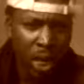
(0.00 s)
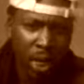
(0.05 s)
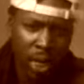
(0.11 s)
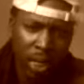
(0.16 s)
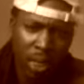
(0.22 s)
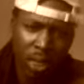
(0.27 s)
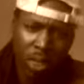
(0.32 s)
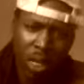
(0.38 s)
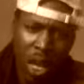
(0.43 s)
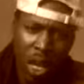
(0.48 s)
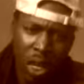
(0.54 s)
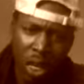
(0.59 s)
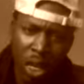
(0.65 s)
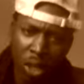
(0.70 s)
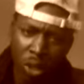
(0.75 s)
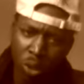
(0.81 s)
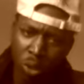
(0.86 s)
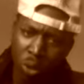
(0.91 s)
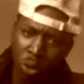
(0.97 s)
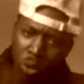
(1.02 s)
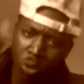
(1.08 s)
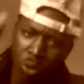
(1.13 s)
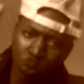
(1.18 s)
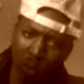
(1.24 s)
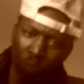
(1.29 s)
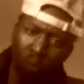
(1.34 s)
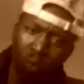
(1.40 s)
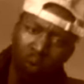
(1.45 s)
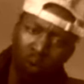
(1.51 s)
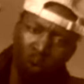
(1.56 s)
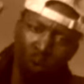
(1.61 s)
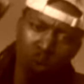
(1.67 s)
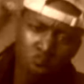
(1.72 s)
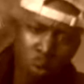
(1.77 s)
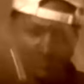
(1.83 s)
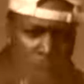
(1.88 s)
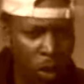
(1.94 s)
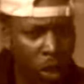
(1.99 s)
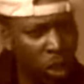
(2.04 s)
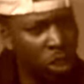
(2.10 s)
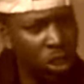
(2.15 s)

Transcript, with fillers: let's take it through the roof.